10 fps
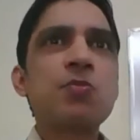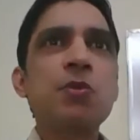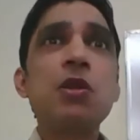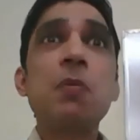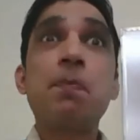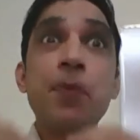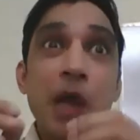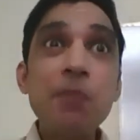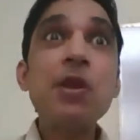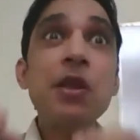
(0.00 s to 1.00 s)
me, the
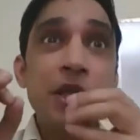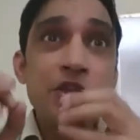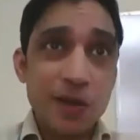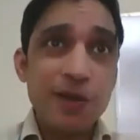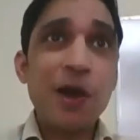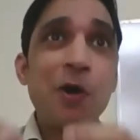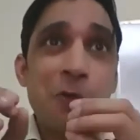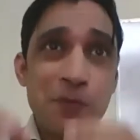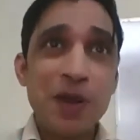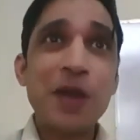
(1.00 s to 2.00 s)
primary agenda
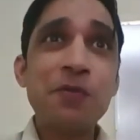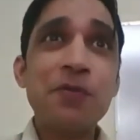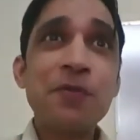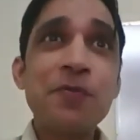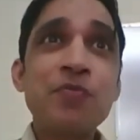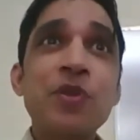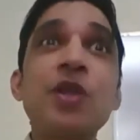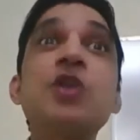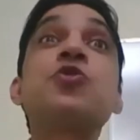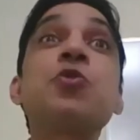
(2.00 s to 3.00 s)
of life
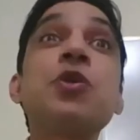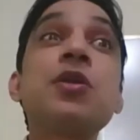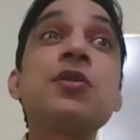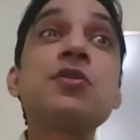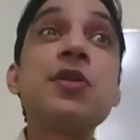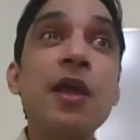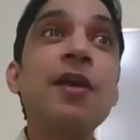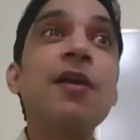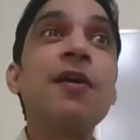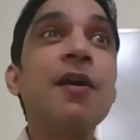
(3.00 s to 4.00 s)
is to
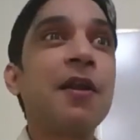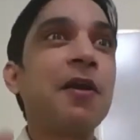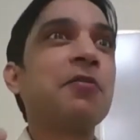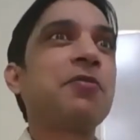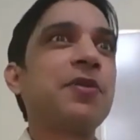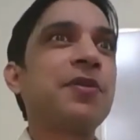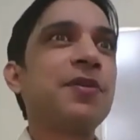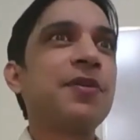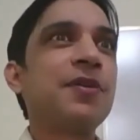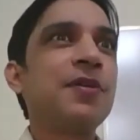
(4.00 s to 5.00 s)
stay alive.
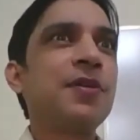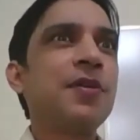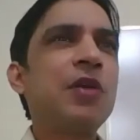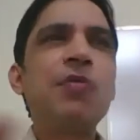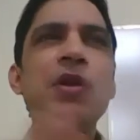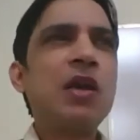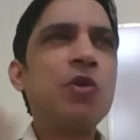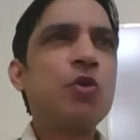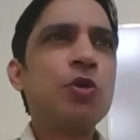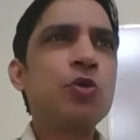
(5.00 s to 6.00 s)
It will never
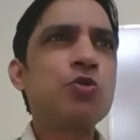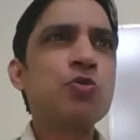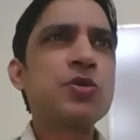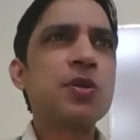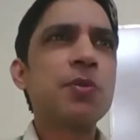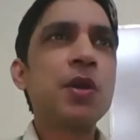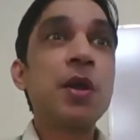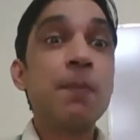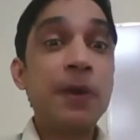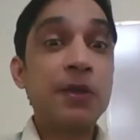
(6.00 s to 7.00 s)
going to choose them.
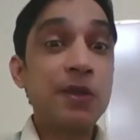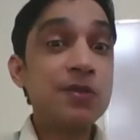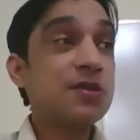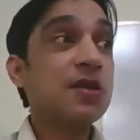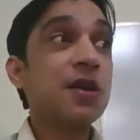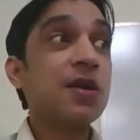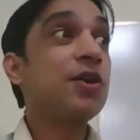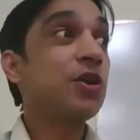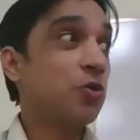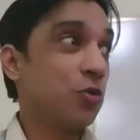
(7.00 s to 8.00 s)
But this is a
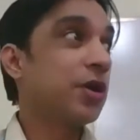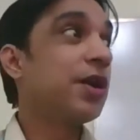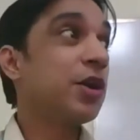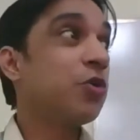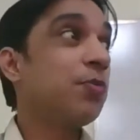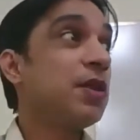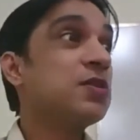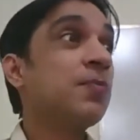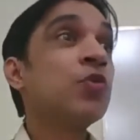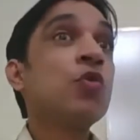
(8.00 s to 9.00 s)
greater good. Greater good means
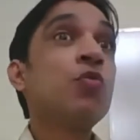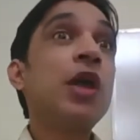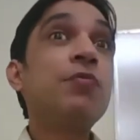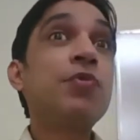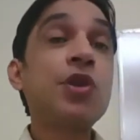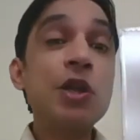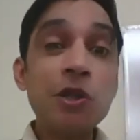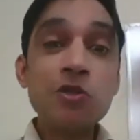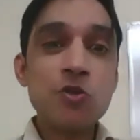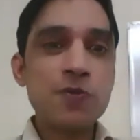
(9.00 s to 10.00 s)
we have
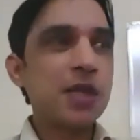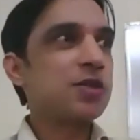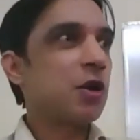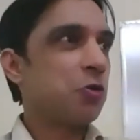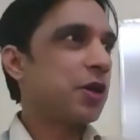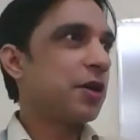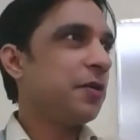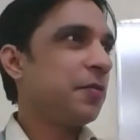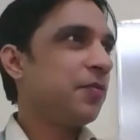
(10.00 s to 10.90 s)
trillions of cells out there